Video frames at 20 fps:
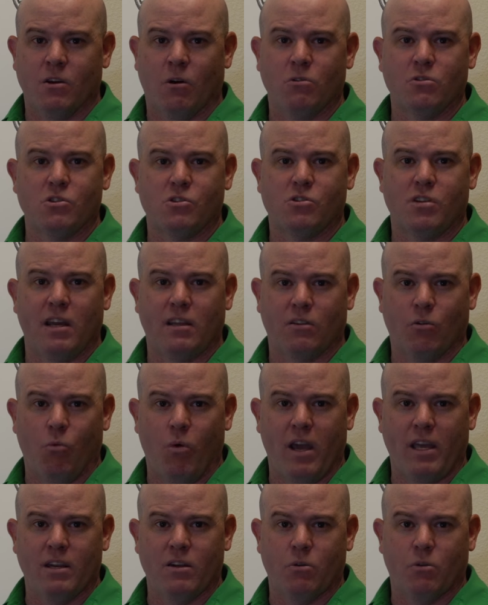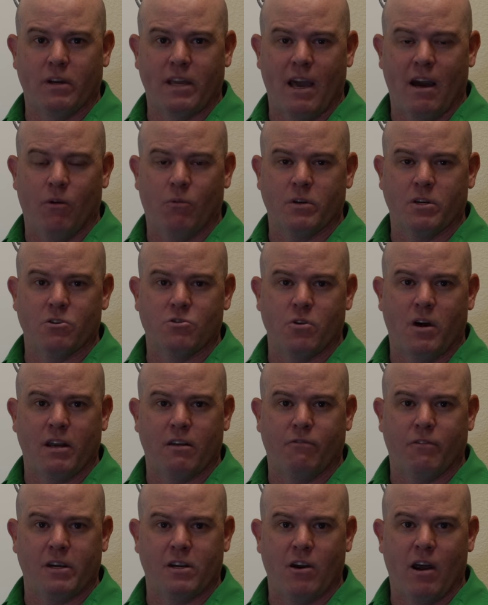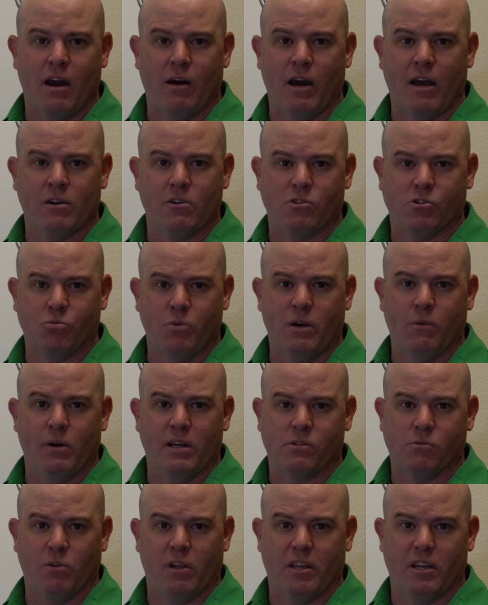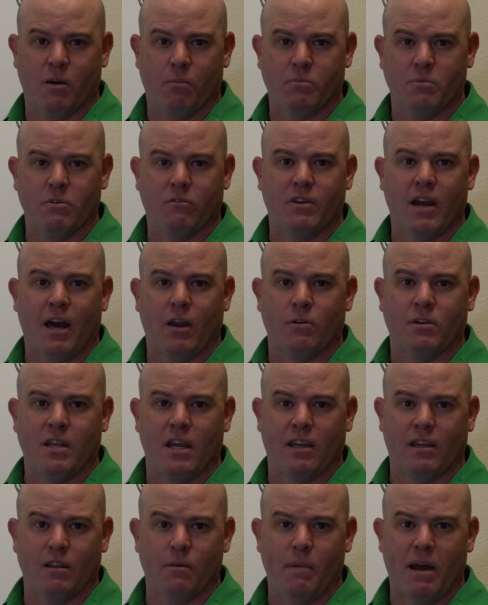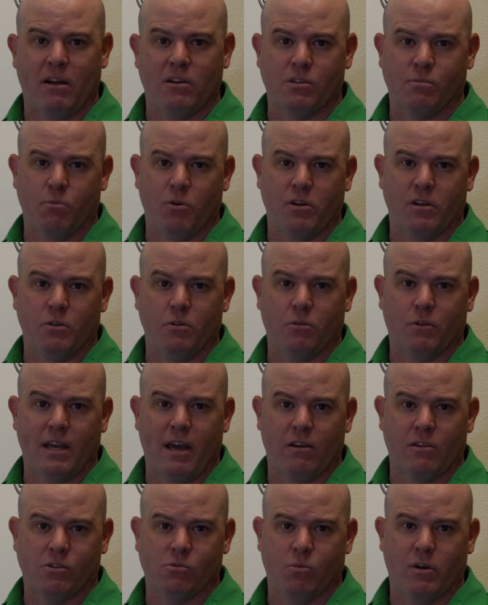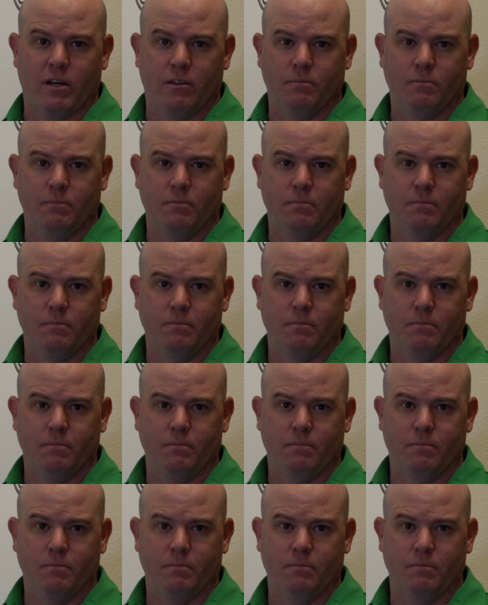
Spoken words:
don't just take the weight into account when you're trying to figure out how your swing weights will end up. You've got to take in the balance point into account as well.